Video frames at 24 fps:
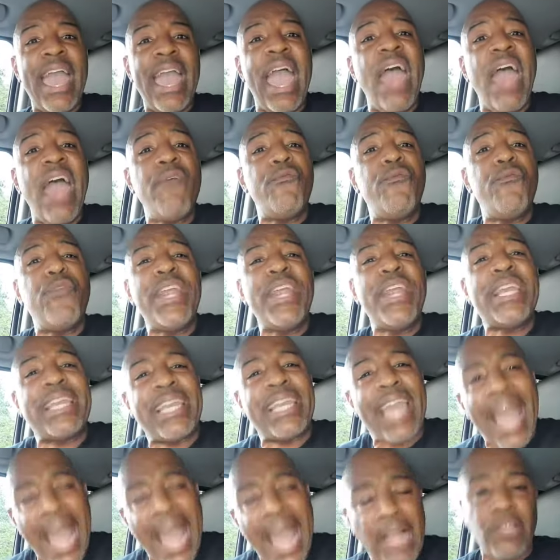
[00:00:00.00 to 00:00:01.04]
every
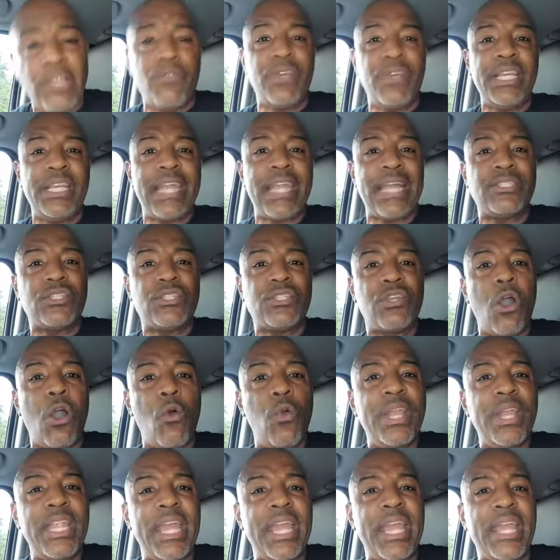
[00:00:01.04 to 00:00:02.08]
calorie that's
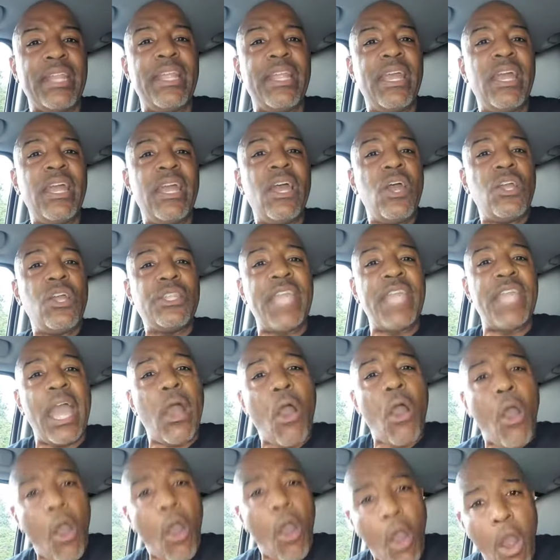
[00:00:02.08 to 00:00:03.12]
going in, their
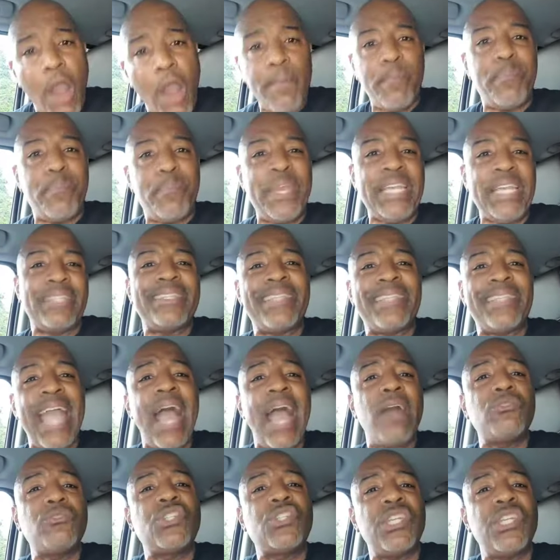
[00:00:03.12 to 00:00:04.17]
heartbeat
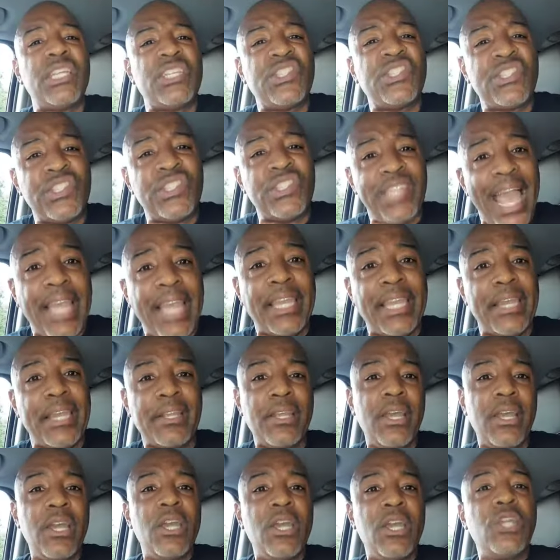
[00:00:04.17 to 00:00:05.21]
down to the second.
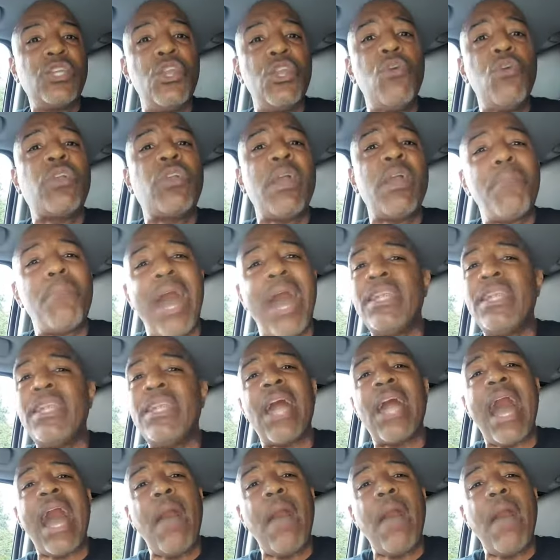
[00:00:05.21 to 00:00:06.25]
You can
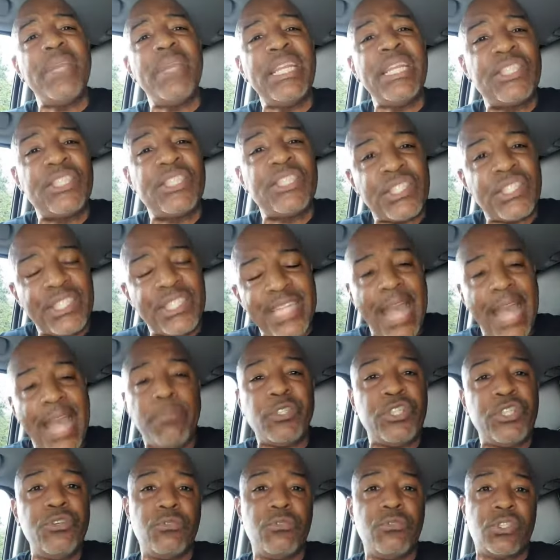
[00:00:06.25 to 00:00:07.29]
monitor how many
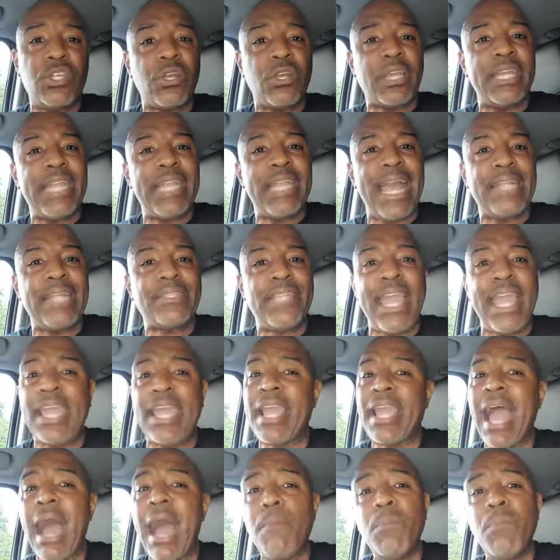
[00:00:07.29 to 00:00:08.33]
steps you took in that day,
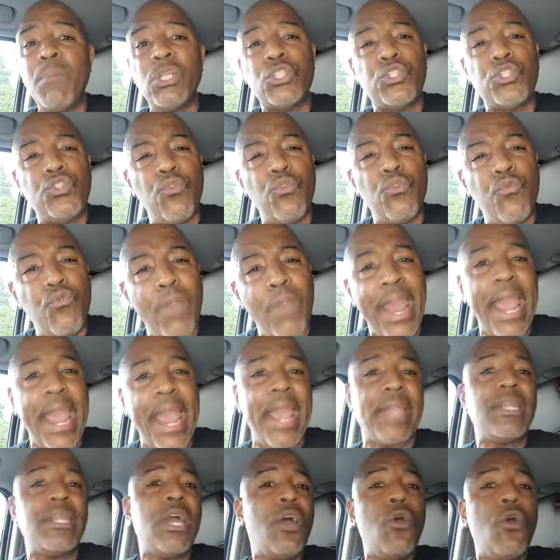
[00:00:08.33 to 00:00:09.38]
how much you
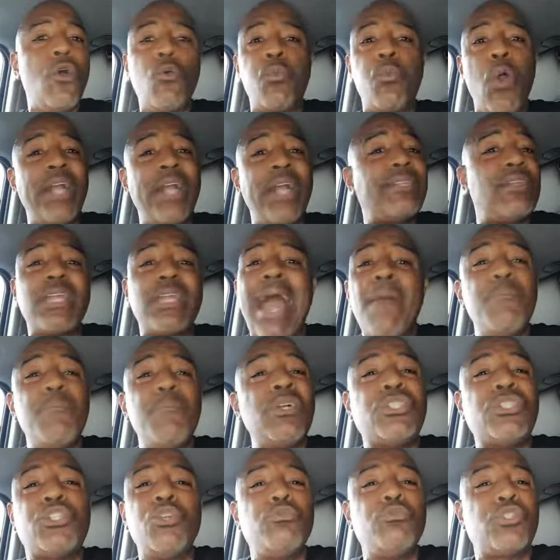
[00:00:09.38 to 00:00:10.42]
ran, what, how
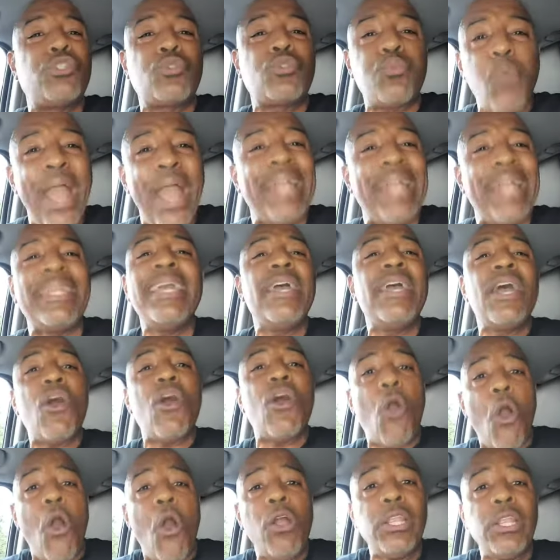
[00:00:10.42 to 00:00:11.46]
much you sweat.
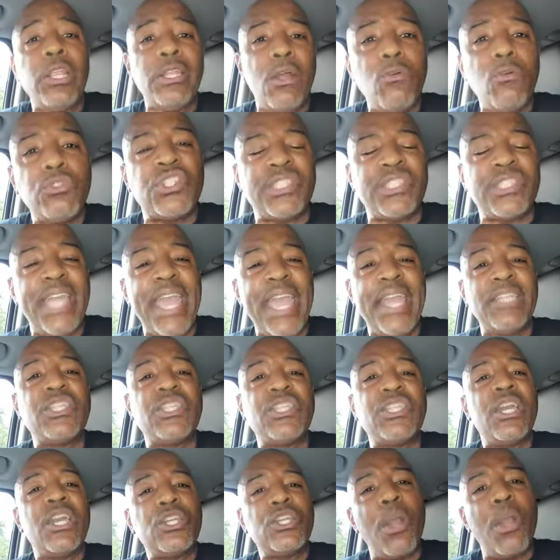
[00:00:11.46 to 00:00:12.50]
All of those things
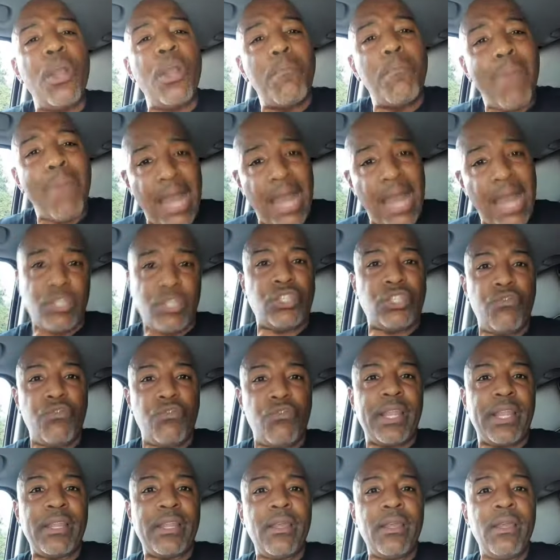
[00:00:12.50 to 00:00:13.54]
you're
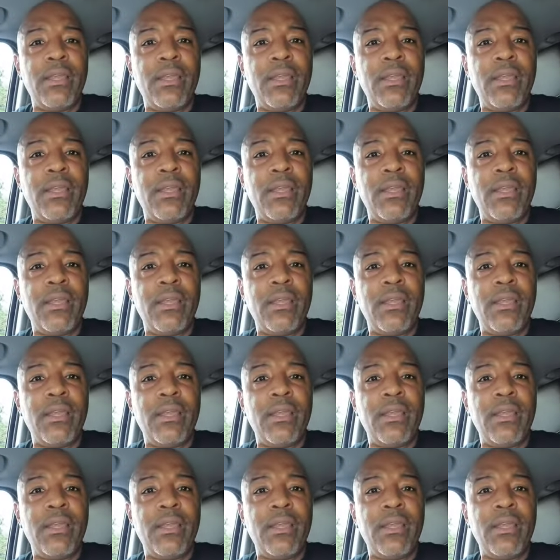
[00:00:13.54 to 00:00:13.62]
monitoring,